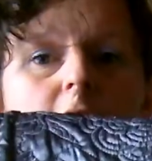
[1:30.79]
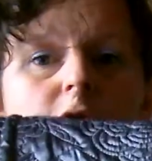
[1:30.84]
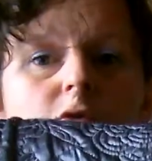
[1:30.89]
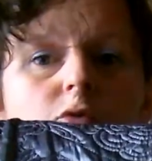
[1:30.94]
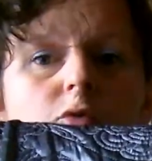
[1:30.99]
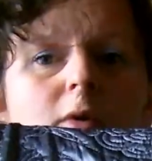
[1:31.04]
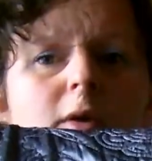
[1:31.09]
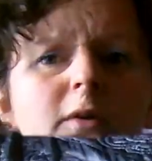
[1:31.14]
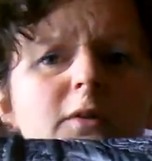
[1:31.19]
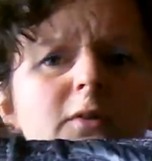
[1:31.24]

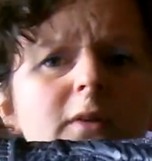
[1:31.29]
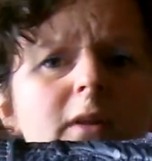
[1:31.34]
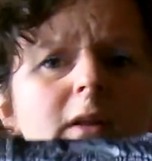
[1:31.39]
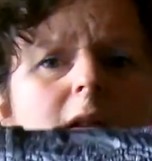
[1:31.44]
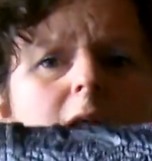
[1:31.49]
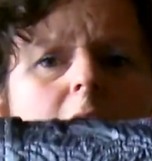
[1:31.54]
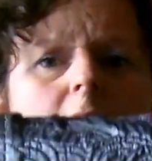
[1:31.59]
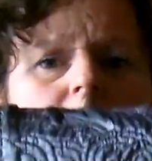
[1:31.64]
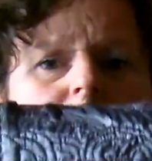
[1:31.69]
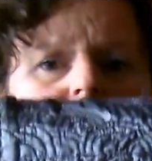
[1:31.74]
contrasts a
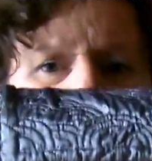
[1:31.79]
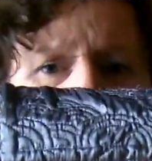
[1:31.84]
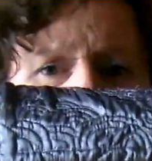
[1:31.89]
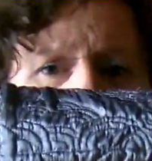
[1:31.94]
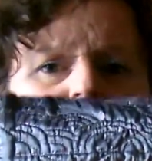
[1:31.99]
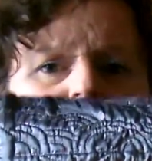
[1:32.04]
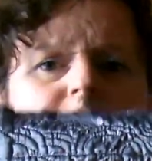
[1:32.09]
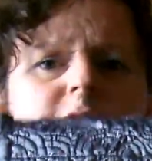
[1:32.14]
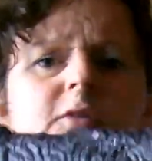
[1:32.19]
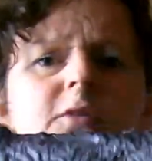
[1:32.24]
lot,
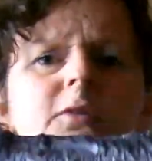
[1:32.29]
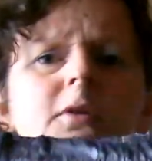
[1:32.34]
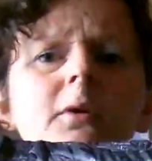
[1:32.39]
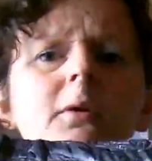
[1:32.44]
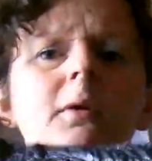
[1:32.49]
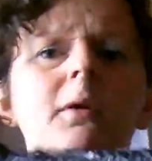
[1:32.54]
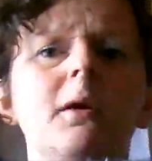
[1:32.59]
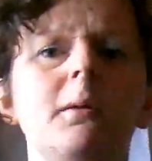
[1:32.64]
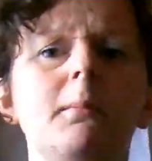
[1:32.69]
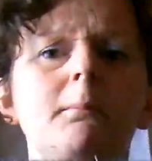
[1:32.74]
and this
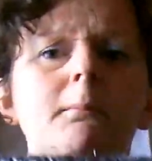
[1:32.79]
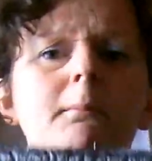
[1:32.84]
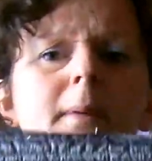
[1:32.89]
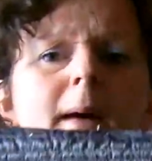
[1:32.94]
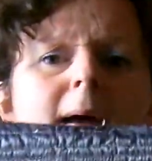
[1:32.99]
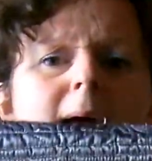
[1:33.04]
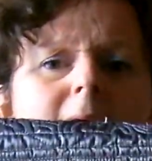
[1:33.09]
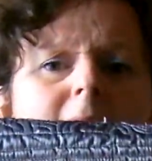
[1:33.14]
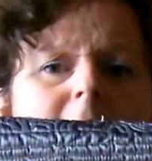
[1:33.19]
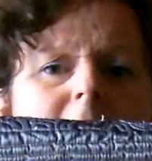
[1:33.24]

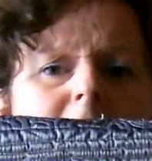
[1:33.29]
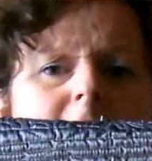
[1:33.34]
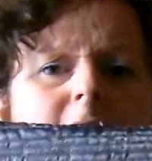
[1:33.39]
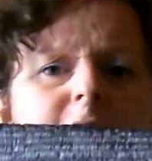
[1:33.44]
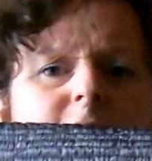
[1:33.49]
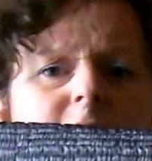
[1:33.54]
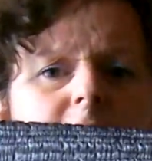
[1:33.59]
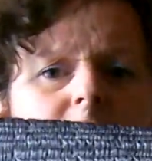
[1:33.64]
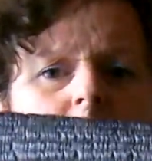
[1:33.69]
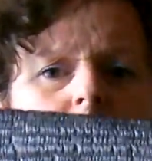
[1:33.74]
backing
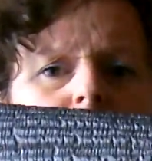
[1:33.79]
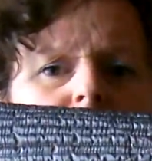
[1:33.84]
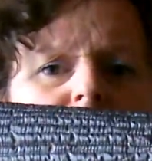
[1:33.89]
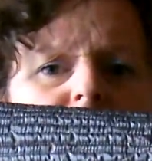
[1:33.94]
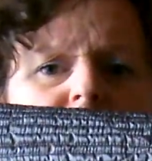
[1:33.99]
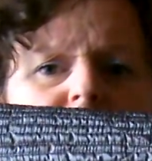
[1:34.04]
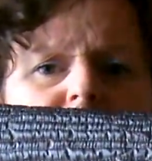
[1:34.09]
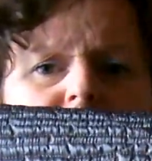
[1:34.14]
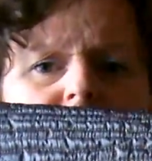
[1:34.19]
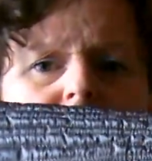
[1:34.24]
is a little
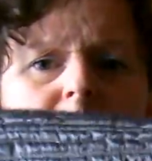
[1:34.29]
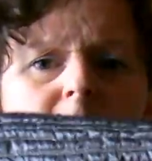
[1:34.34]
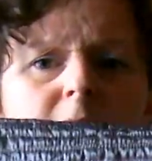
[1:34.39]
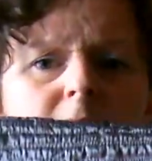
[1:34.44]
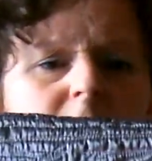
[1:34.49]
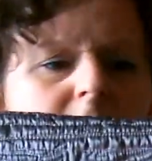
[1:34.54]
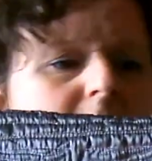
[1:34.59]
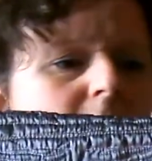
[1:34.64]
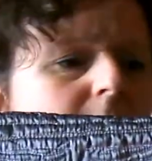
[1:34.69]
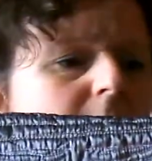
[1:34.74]
bit
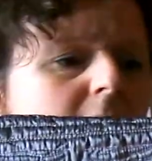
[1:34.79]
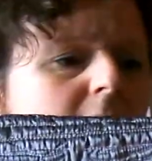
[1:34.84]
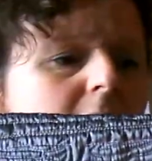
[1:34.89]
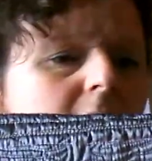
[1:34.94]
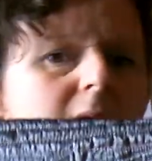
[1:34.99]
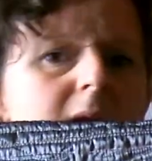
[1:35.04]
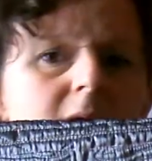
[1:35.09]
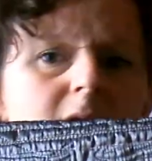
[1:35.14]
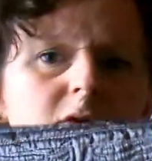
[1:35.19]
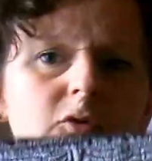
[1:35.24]
shimmery,
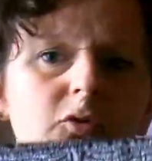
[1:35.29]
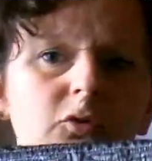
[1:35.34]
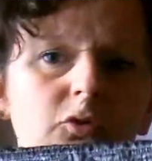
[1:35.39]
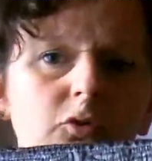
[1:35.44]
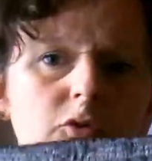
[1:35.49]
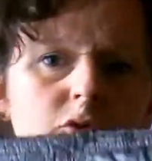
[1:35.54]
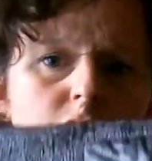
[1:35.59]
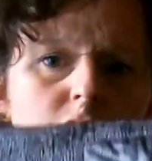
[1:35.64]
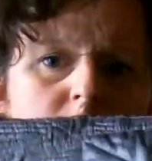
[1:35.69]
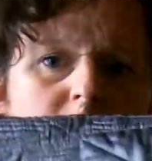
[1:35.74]

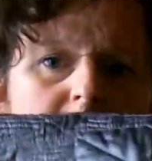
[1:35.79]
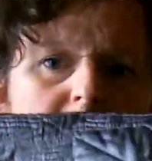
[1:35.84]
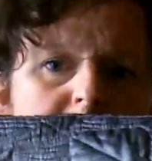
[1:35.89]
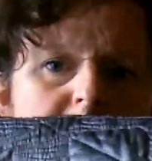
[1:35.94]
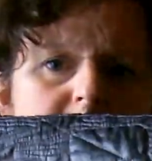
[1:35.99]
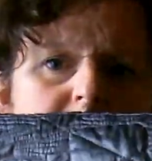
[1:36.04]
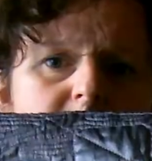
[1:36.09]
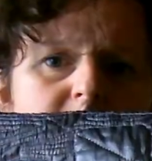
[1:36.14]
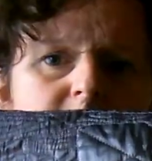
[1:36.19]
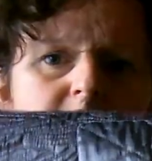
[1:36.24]
so you
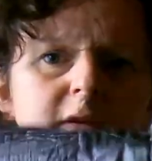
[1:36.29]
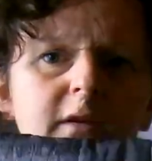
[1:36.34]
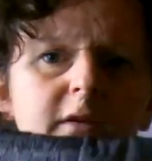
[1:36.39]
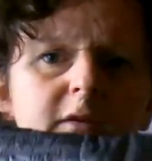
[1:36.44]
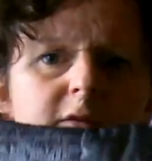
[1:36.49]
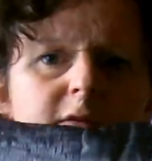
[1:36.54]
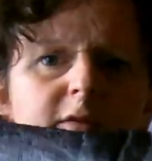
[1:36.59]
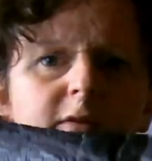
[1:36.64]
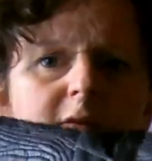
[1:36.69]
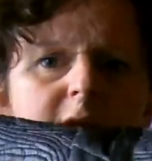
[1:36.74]
can
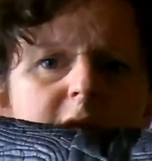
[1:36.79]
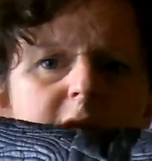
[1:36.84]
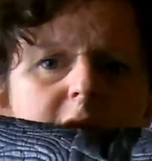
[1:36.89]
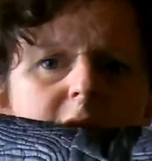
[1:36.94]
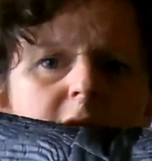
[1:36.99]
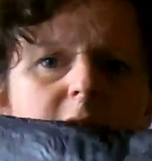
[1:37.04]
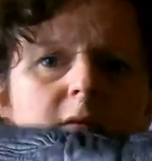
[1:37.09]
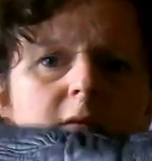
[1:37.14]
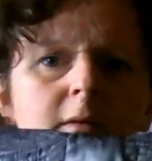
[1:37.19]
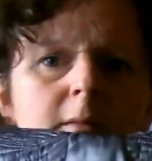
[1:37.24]
easily
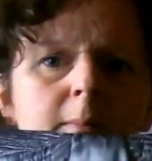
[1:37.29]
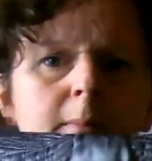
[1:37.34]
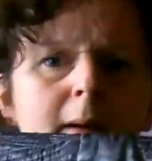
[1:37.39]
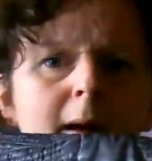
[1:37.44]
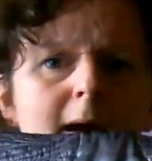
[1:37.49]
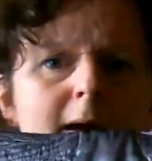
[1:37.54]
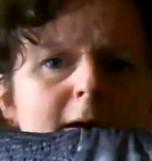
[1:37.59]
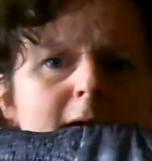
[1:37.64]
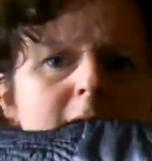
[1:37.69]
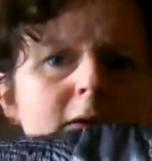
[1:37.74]
see the
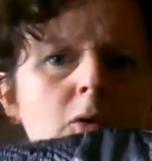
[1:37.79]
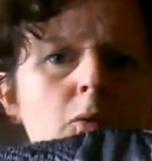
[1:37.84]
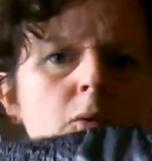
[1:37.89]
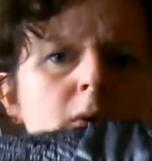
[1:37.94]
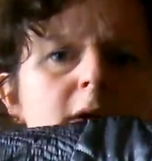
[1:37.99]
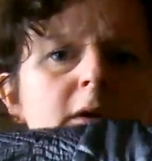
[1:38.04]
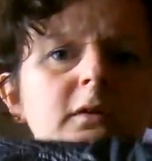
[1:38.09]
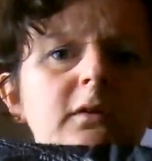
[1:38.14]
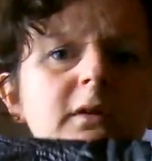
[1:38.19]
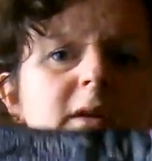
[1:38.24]

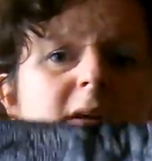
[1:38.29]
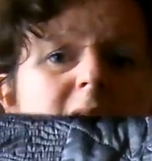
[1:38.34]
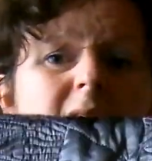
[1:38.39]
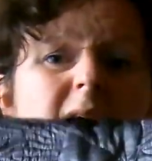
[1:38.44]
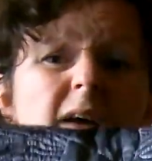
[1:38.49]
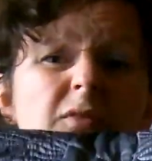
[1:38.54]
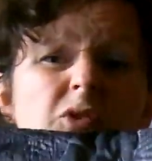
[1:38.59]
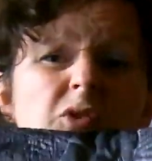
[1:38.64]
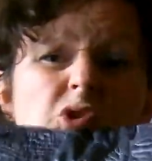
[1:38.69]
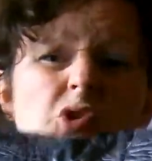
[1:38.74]
quilting.
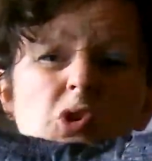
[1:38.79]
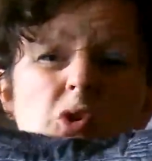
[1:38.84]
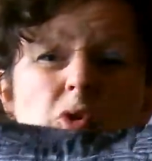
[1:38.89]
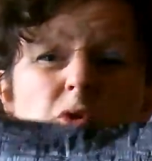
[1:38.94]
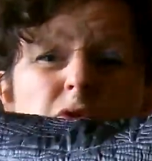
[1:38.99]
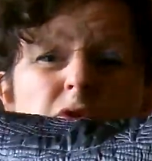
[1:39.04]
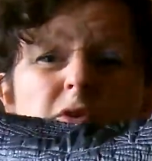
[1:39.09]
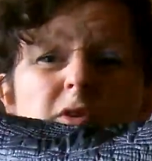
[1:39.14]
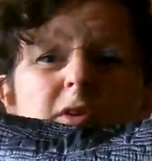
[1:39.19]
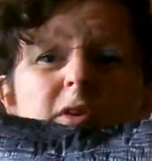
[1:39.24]
I've
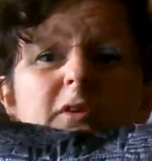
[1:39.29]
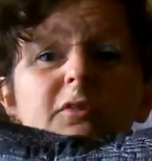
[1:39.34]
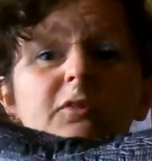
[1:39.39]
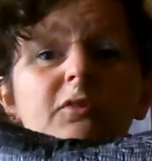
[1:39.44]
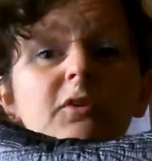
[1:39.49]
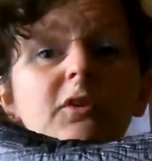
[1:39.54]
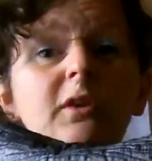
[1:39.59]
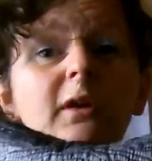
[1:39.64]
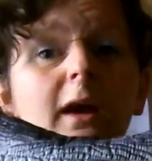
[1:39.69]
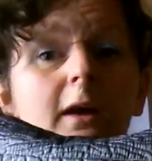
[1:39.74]
chosen
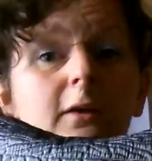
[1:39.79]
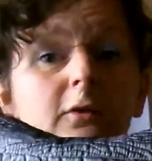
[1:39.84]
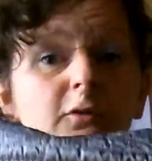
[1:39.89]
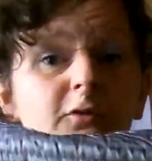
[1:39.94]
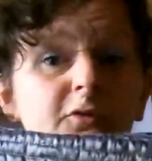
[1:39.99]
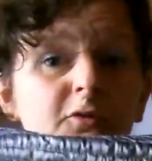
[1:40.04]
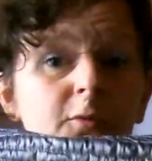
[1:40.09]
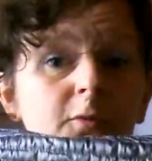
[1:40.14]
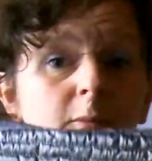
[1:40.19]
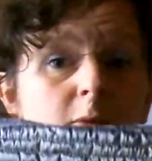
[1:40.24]
different kind
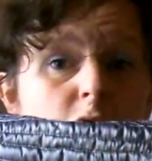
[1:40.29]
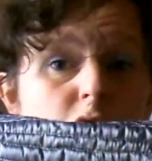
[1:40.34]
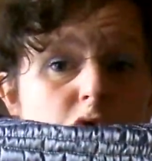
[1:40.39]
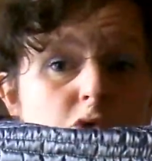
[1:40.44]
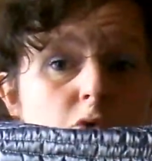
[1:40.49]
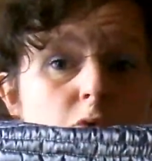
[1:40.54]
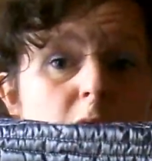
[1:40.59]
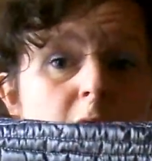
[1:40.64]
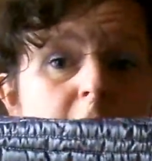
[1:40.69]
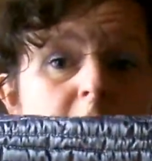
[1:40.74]
of free
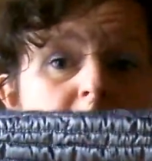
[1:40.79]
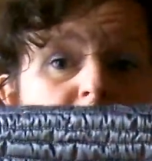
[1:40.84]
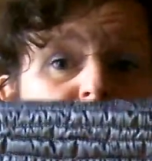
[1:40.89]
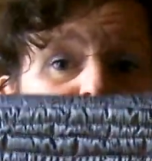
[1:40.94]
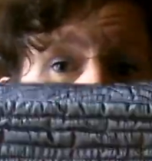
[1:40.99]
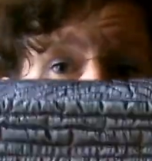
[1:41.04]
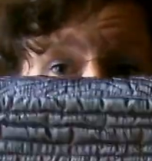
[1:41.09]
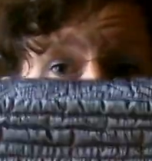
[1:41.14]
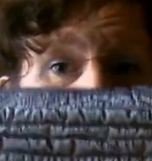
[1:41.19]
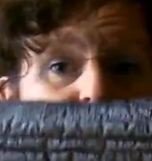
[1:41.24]
motion quilting
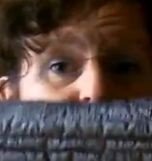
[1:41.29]
for